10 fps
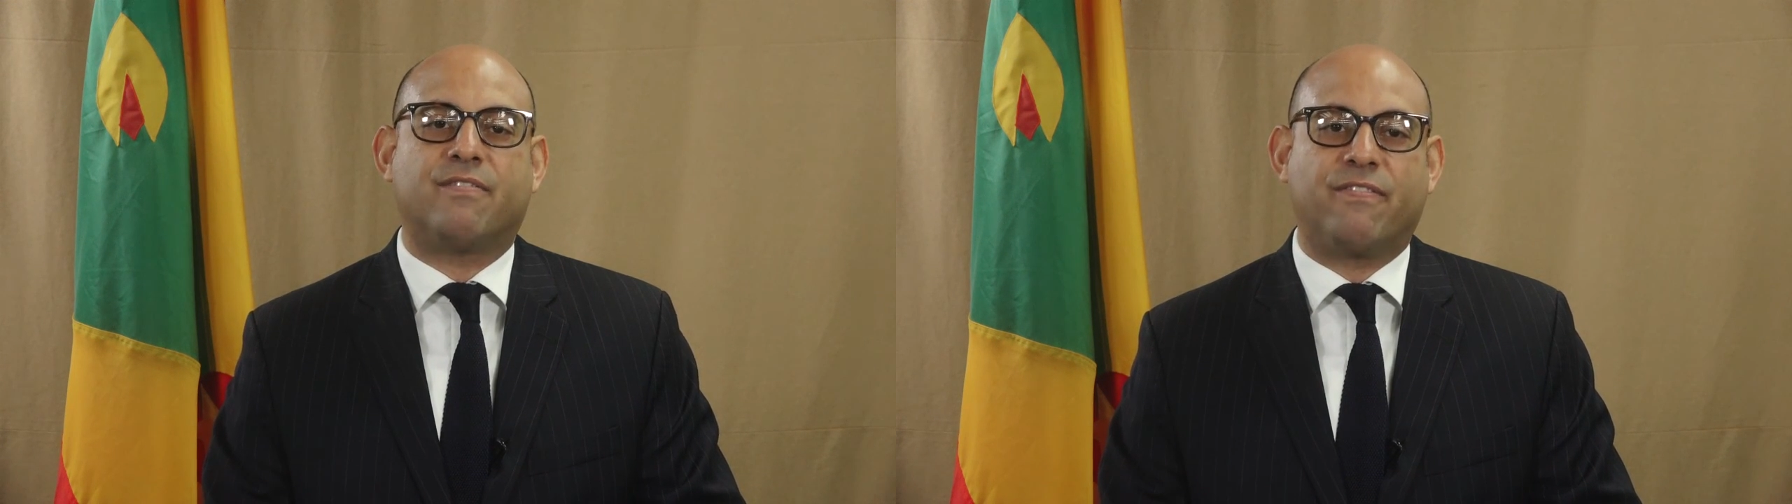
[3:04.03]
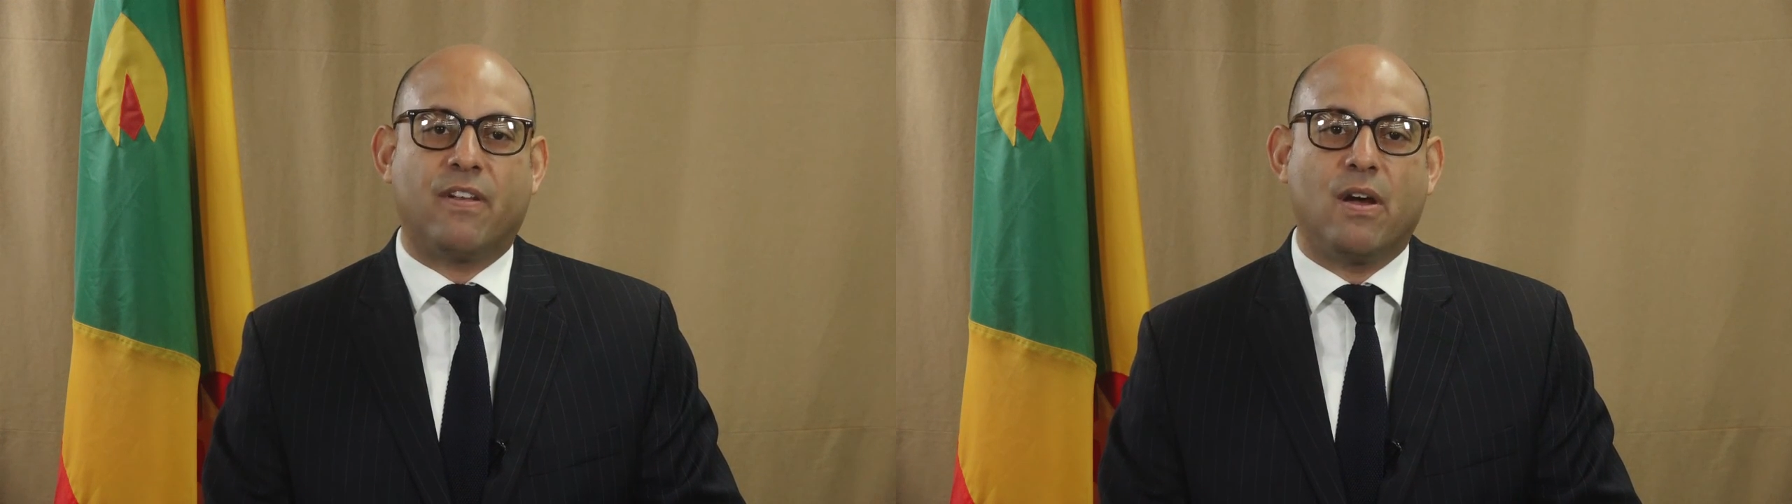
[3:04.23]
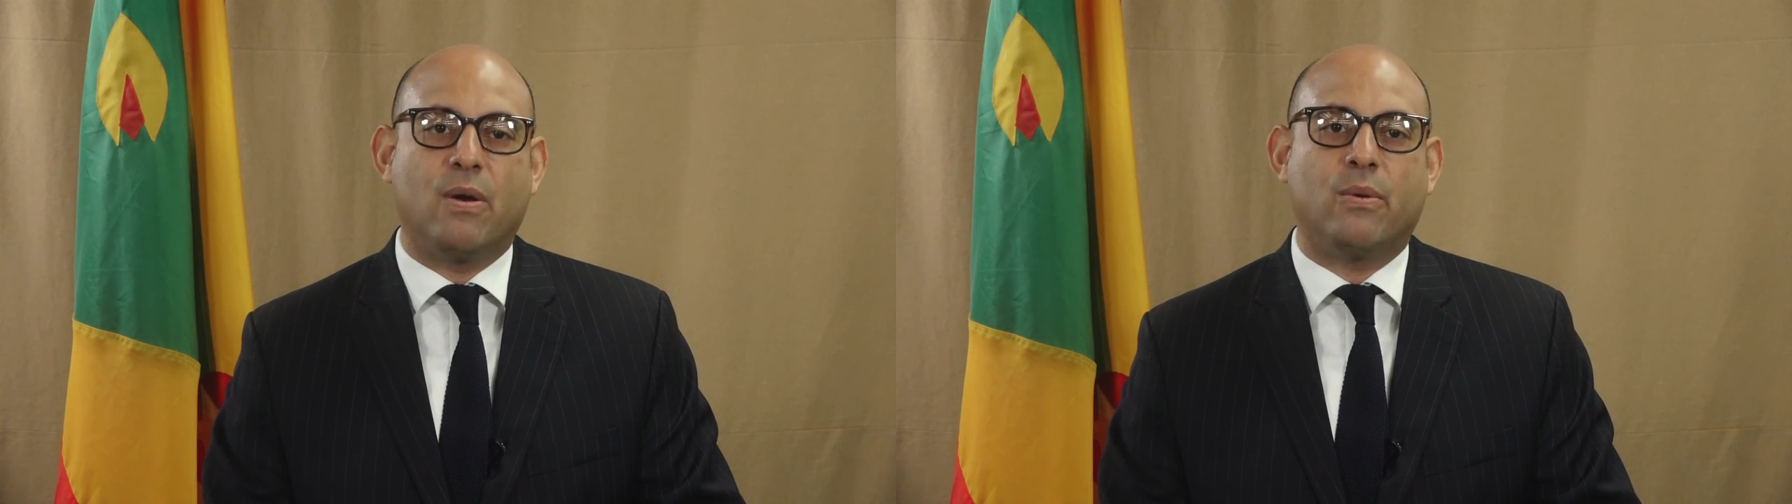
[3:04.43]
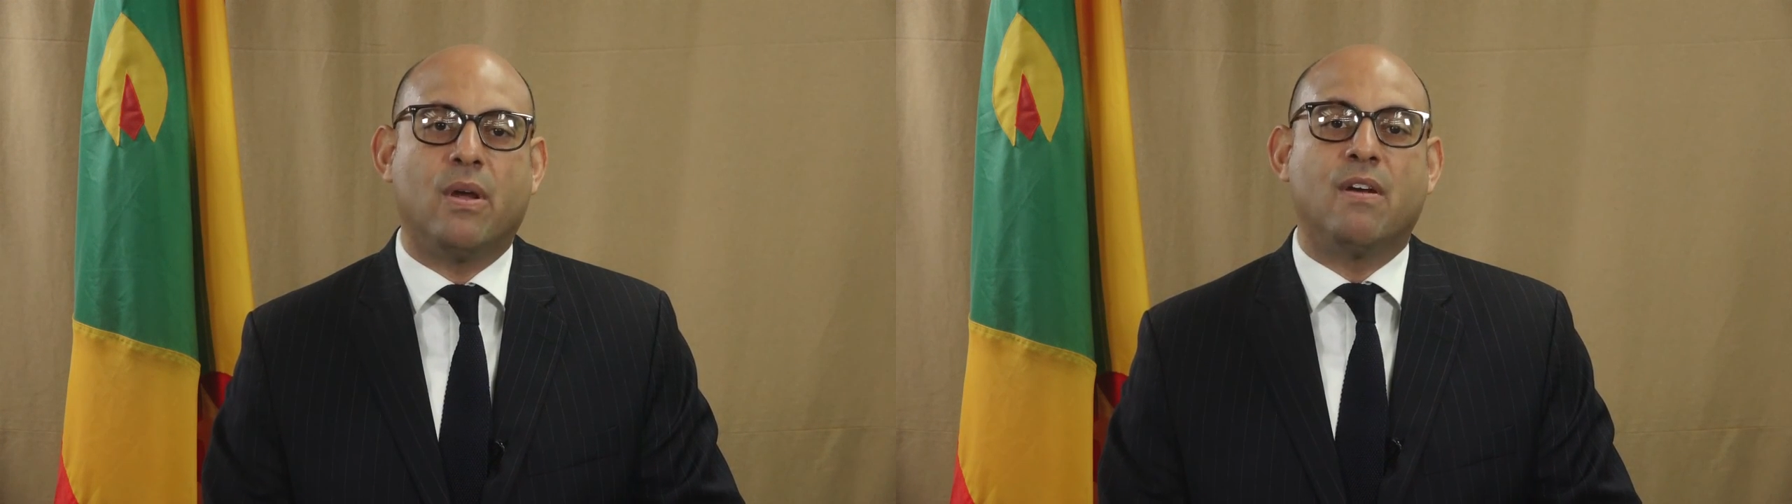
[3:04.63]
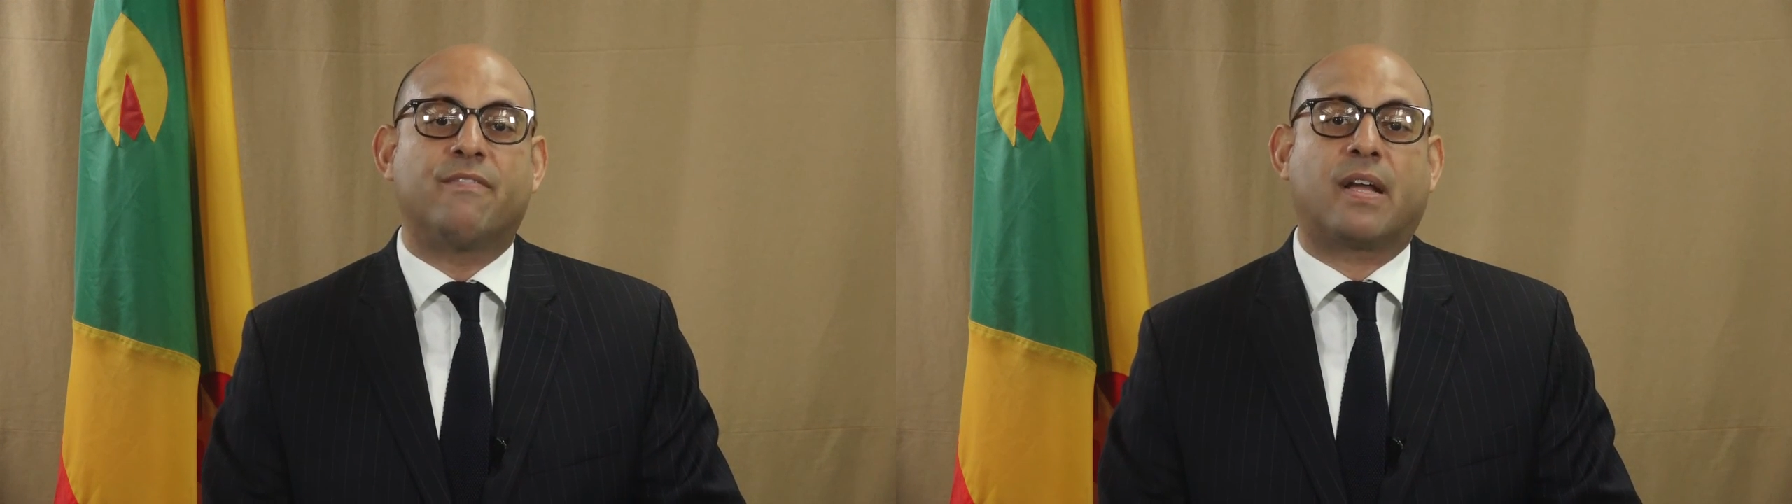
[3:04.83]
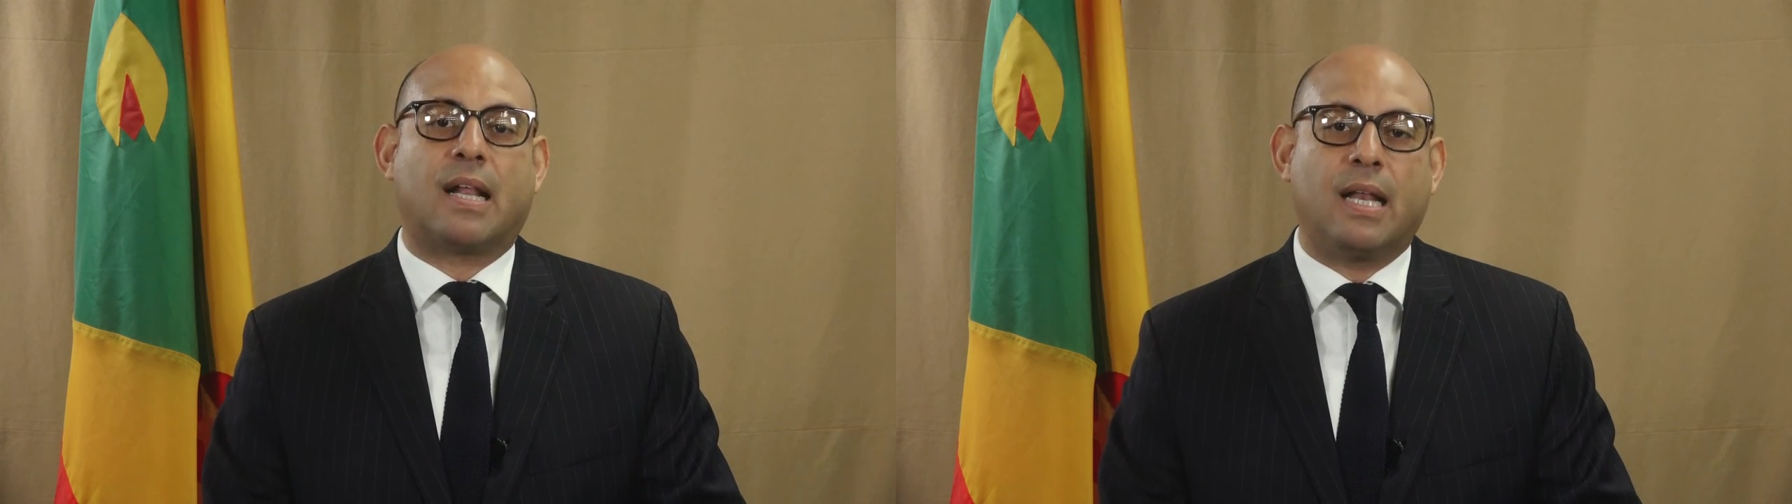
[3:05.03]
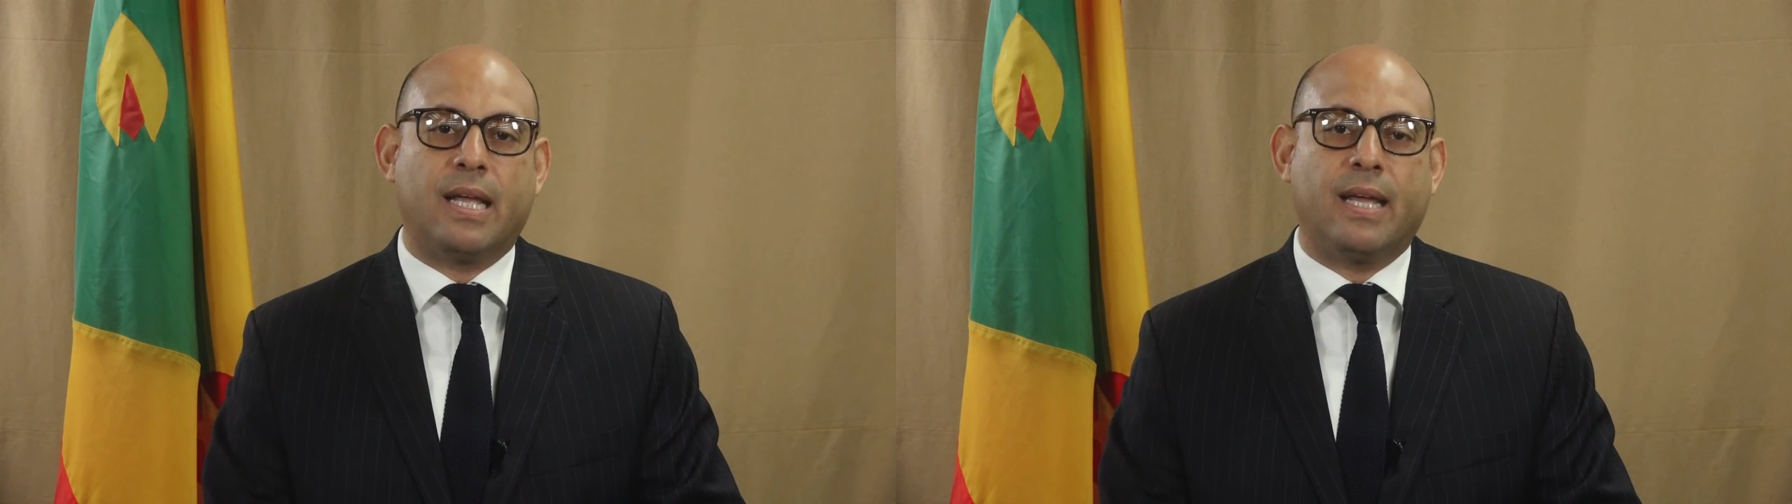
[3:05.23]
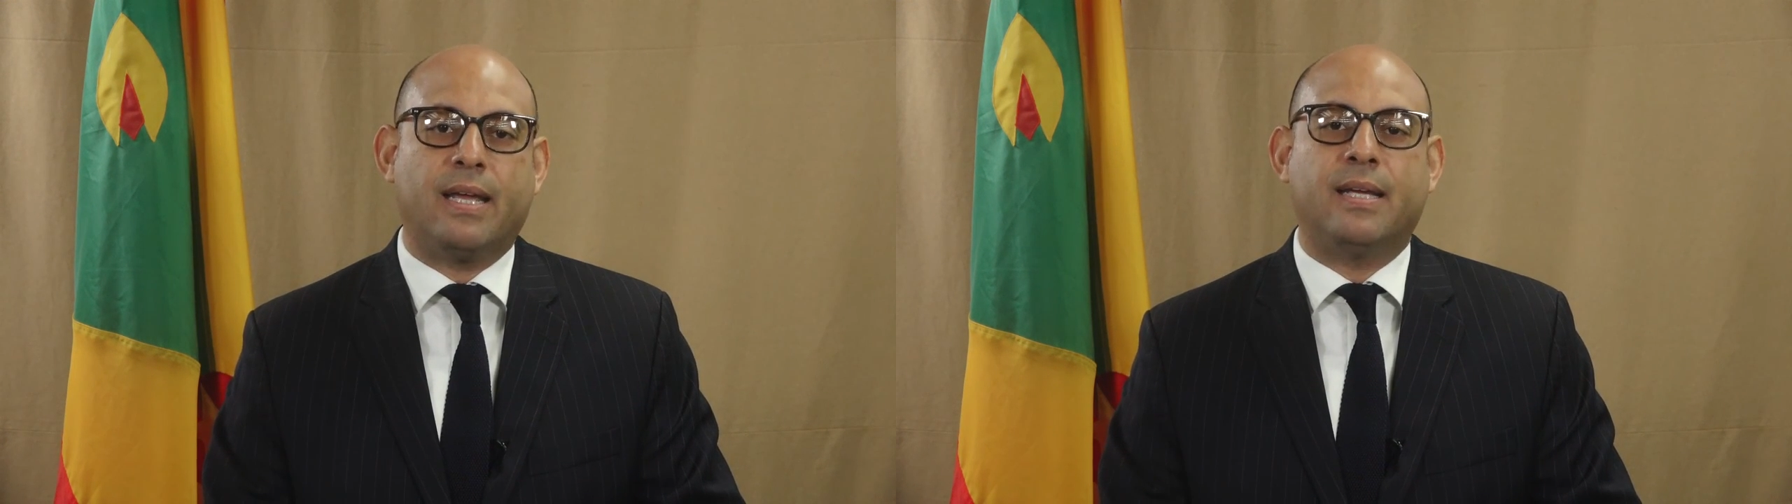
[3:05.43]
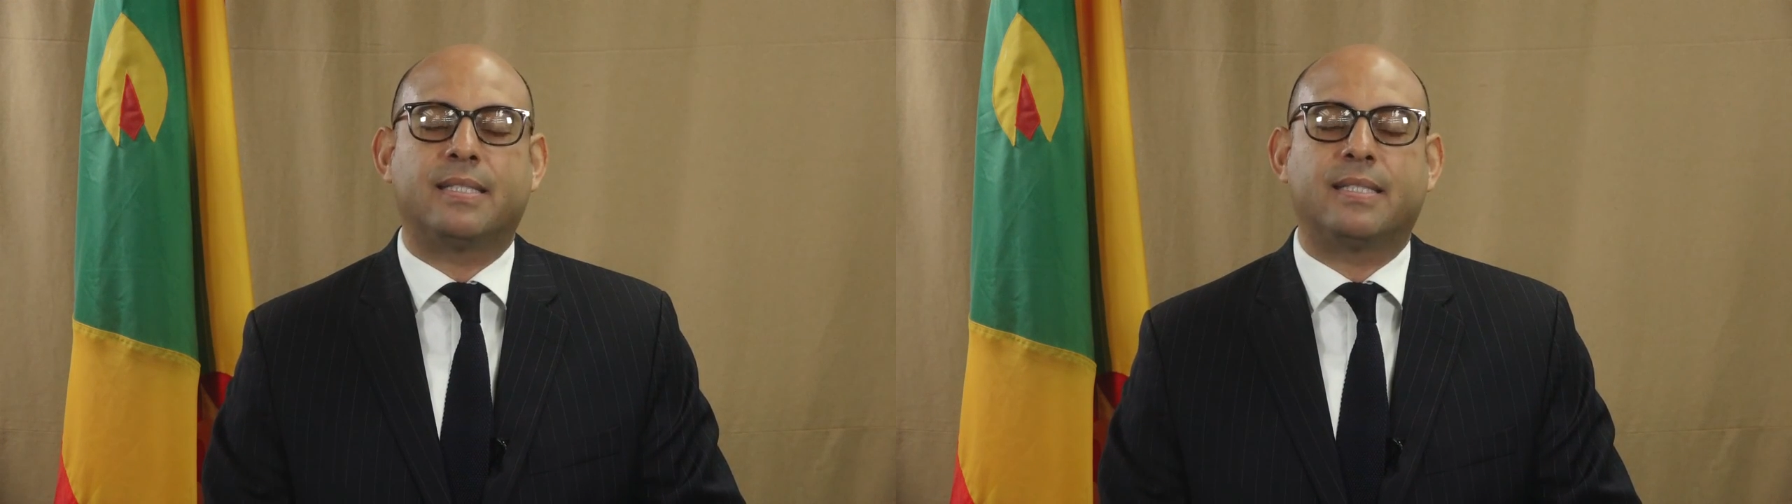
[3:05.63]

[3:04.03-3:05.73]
flow for clear,